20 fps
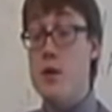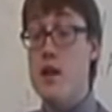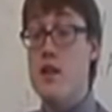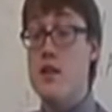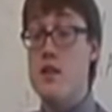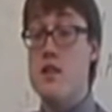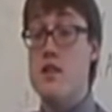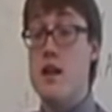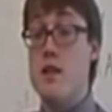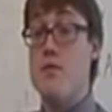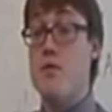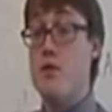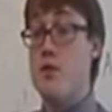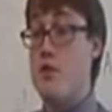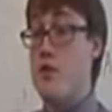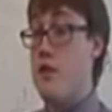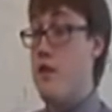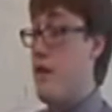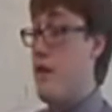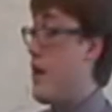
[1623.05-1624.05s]
a step
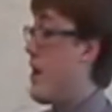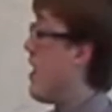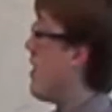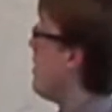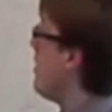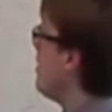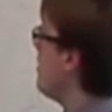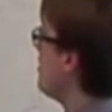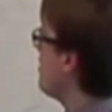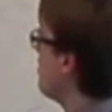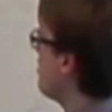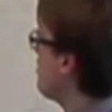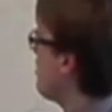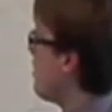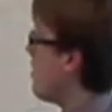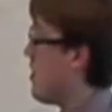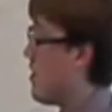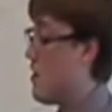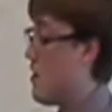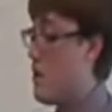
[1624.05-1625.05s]
further than that. He
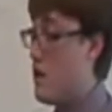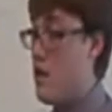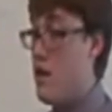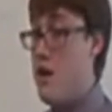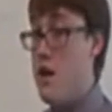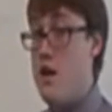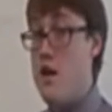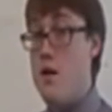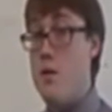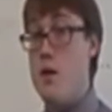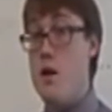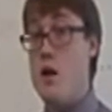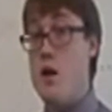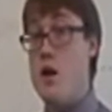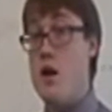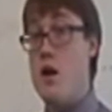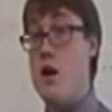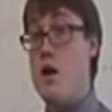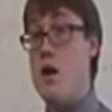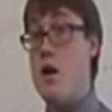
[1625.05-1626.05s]
assisted in
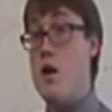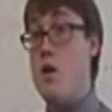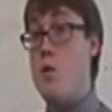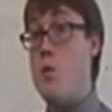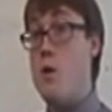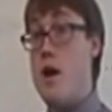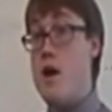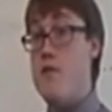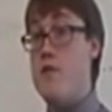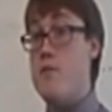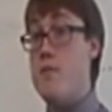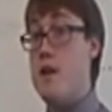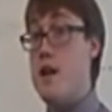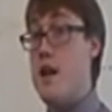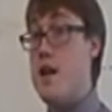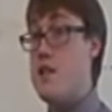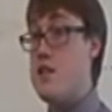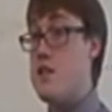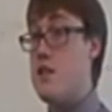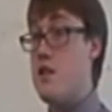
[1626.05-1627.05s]
a wave of
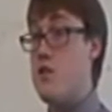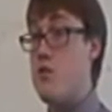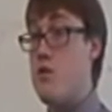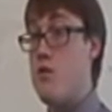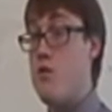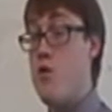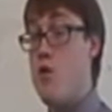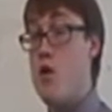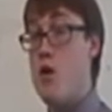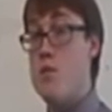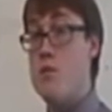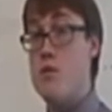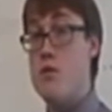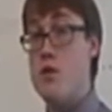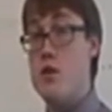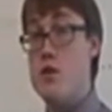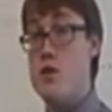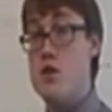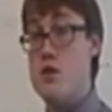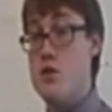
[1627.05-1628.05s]
monastic reform
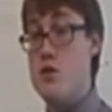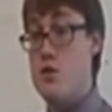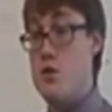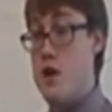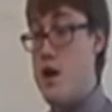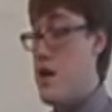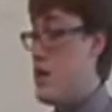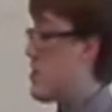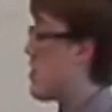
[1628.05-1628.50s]
referred to as